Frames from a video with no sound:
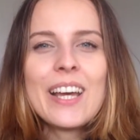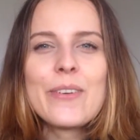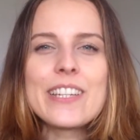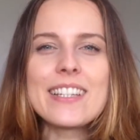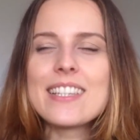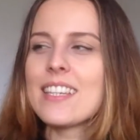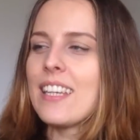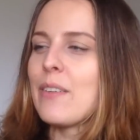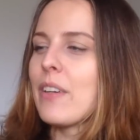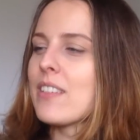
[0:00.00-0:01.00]
We shall
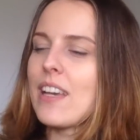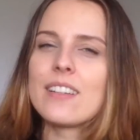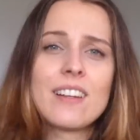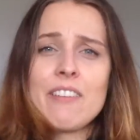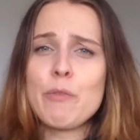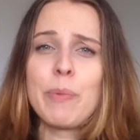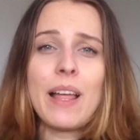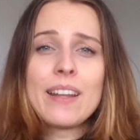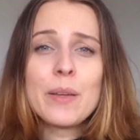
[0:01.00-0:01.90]
see because I don't have a plan.